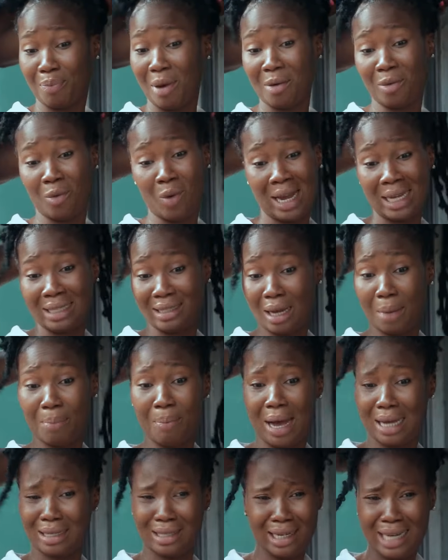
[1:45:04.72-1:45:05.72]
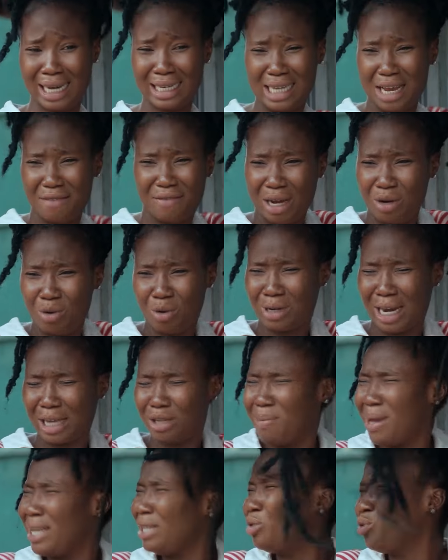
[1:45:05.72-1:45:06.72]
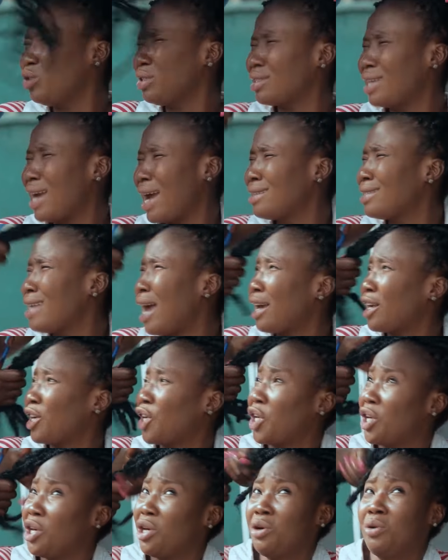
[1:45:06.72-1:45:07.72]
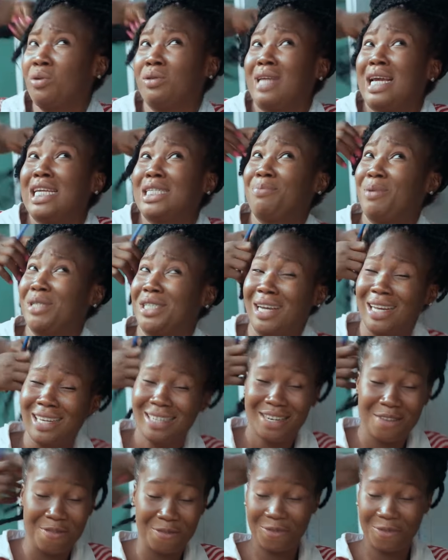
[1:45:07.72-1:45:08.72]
panwine tapas, they can never look like. I mean, those guys are cute, especially the